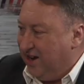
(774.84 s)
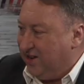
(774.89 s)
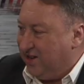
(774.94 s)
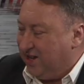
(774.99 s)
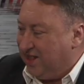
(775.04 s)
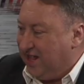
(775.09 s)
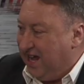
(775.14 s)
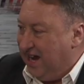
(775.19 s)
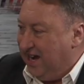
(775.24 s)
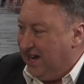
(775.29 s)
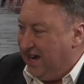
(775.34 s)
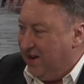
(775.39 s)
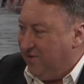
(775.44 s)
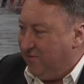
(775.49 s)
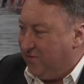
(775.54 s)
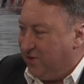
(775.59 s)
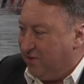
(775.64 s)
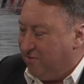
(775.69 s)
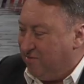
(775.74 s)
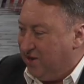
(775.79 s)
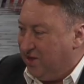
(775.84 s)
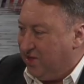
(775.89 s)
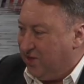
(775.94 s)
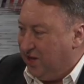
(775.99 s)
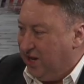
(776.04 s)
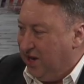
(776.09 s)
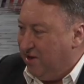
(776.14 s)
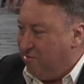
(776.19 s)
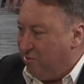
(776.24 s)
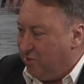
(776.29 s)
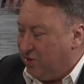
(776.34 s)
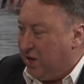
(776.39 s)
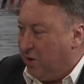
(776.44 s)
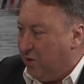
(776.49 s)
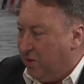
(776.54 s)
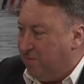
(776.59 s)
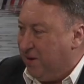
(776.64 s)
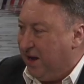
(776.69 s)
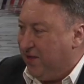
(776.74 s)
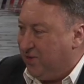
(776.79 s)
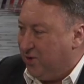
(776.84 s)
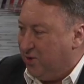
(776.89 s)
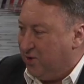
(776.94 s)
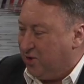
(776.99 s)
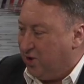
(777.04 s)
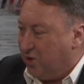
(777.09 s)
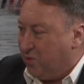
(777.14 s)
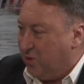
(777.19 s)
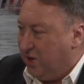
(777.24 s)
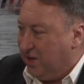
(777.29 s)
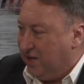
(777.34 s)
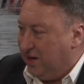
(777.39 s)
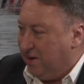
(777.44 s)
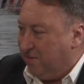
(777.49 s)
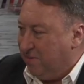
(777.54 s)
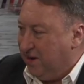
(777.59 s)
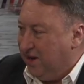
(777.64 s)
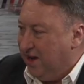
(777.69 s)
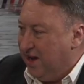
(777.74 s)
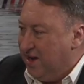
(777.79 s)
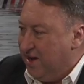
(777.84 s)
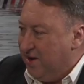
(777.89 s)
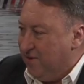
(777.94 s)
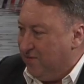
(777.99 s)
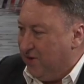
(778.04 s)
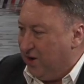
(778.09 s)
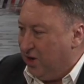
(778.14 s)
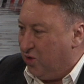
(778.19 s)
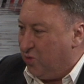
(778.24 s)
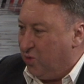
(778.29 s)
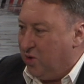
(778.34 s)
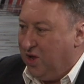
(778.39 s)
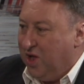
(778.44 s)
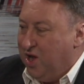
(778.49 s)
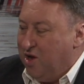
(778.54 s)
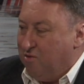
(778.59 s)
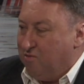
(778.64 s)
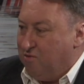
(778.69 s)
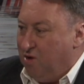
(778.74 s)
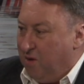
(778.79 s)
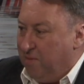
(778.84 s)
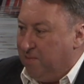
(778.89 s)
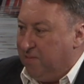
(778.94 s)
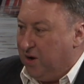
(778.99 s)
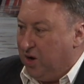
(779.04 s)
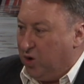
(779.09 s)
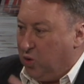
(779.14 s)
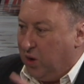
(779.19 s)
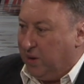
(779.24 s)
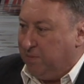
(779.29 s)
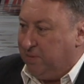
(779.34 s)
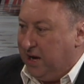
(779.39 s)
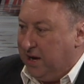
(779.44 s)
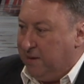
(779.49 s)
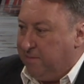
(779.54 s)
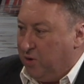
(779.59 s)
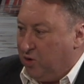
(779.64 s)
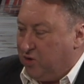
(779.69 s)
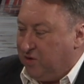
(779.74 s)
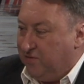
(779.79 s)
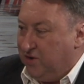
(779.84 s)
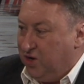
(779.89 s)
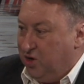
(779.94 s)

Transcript: out at Sandown for the rest of the year. Also at no Bathurst problem. as well. That'll be fun as well. Rob, a quick plug box of